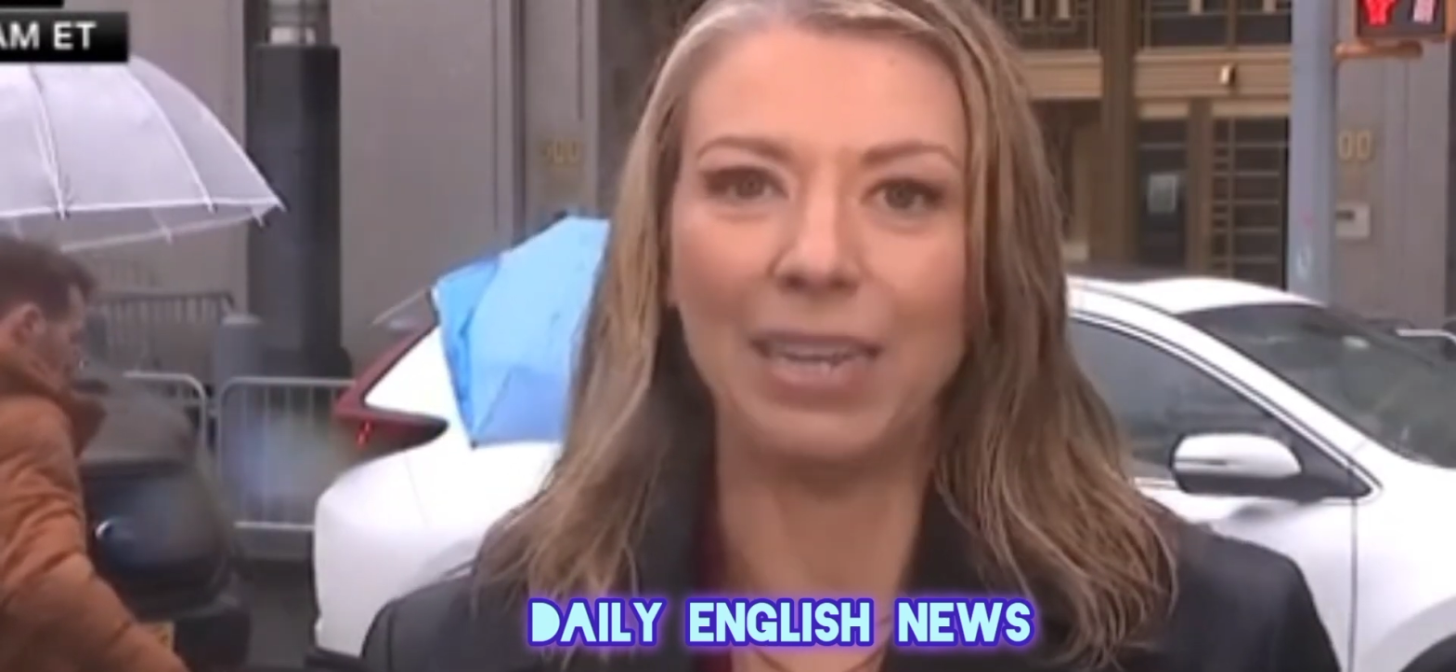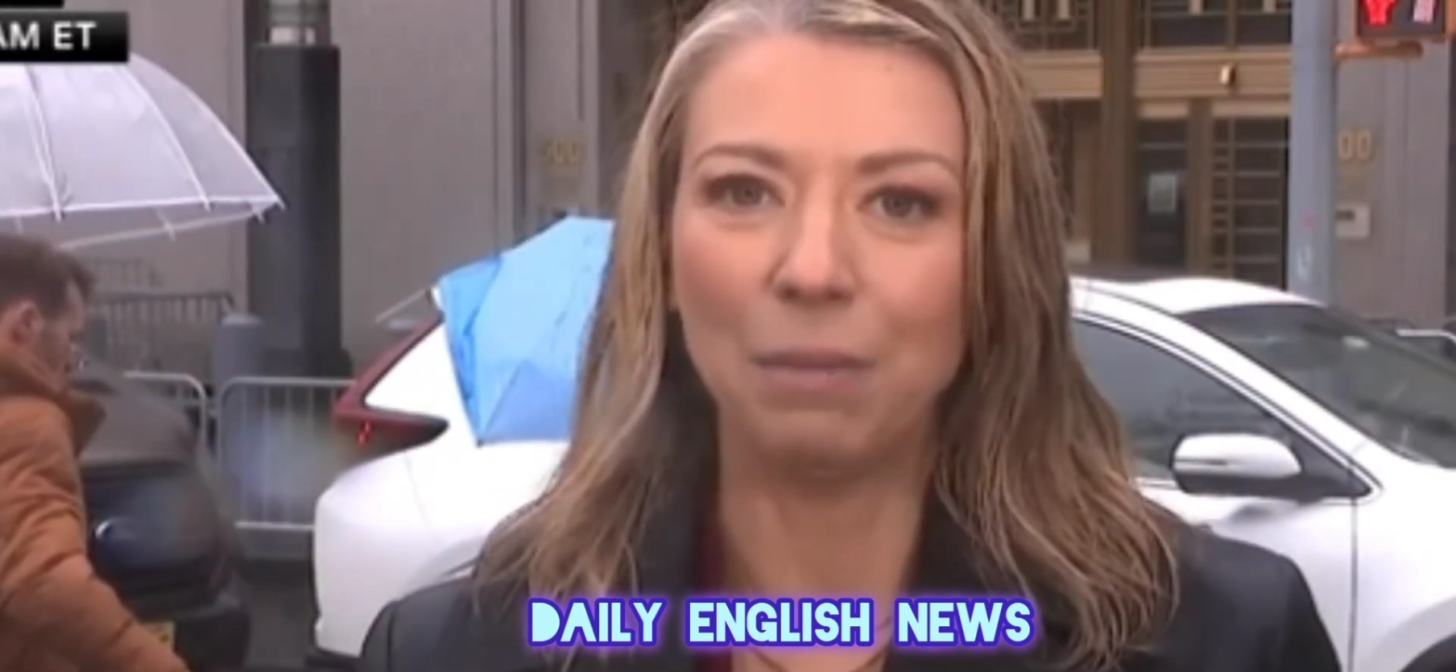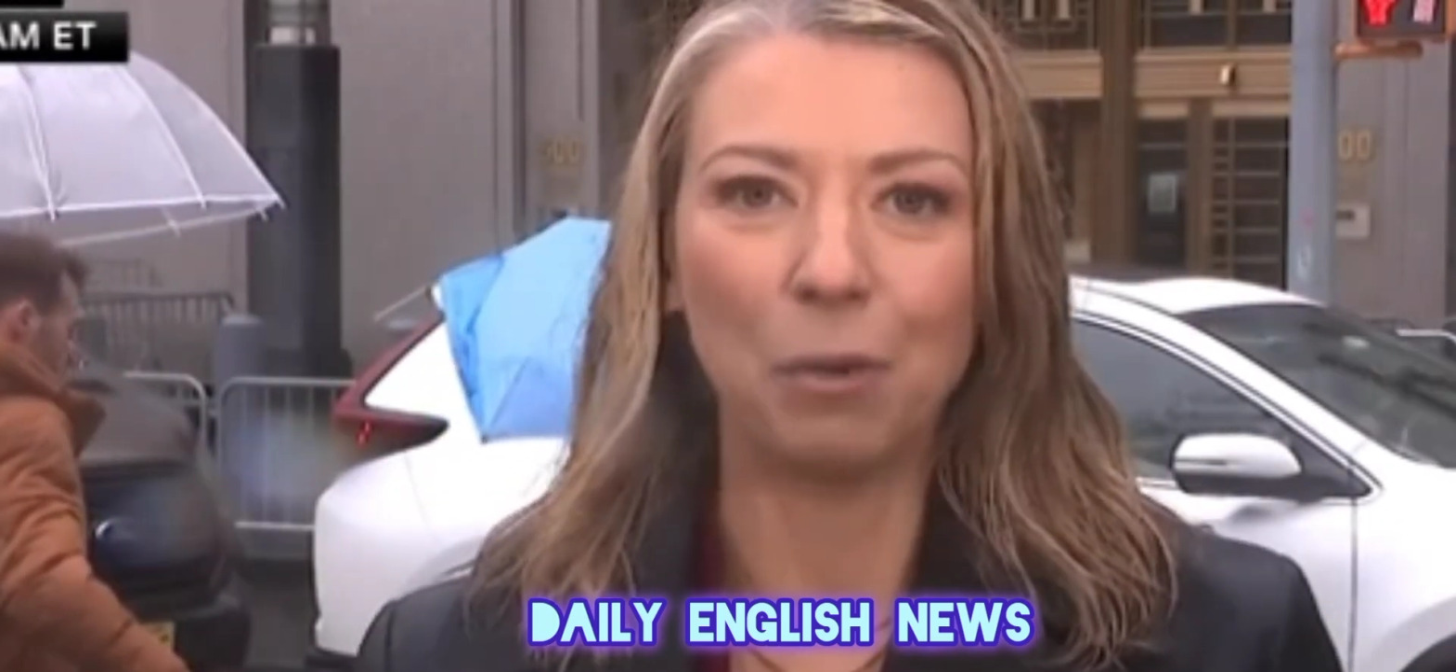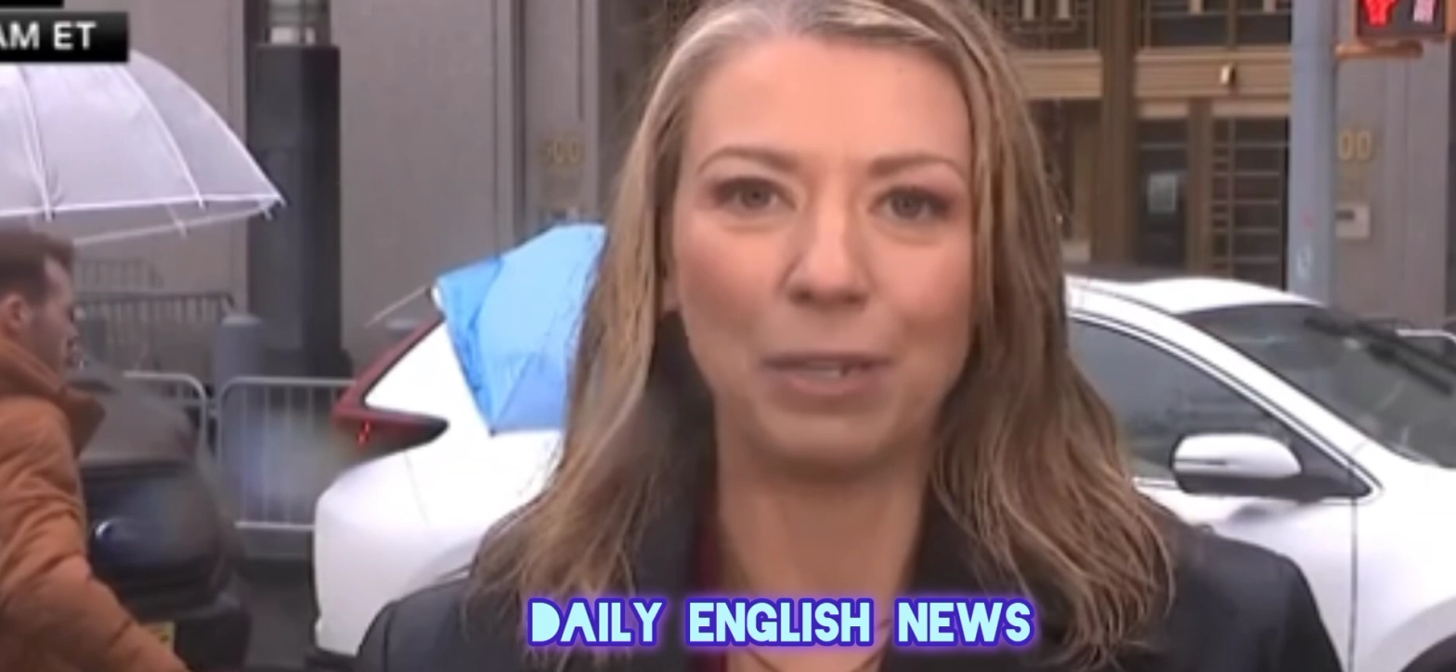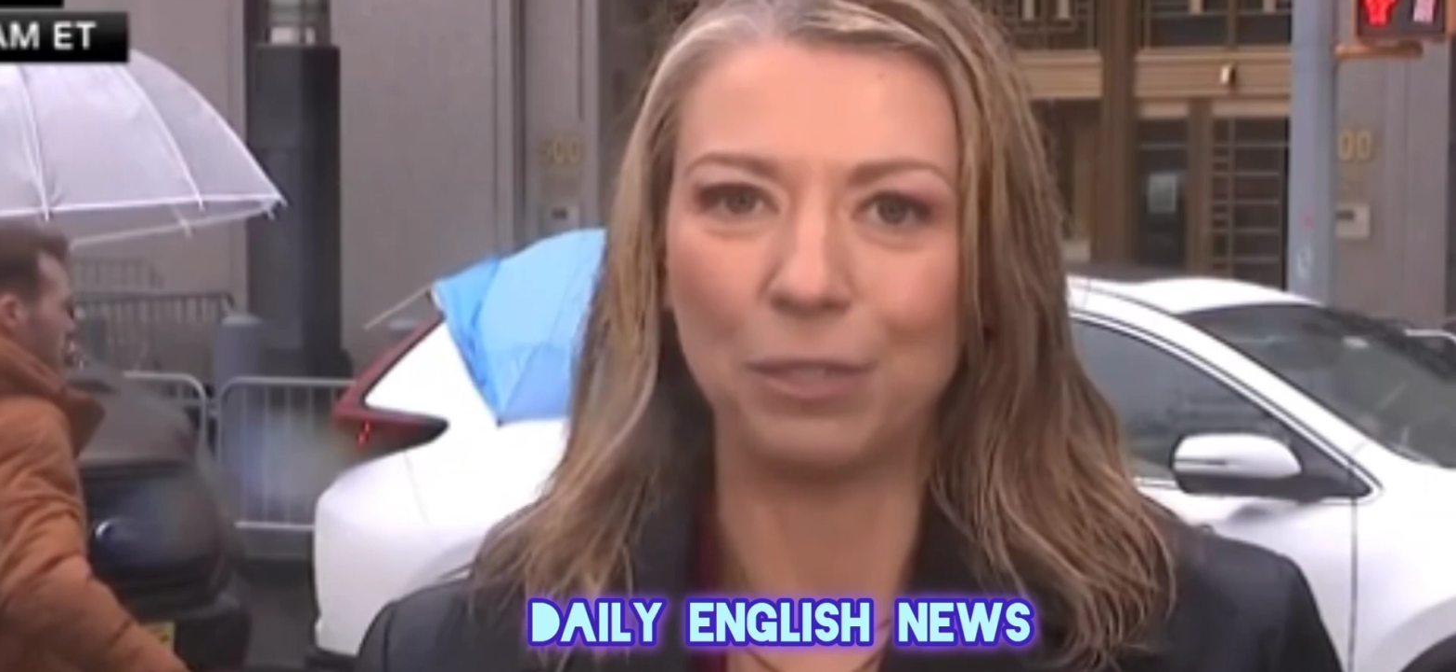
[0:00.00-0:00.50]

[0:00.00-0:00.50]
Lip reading: any more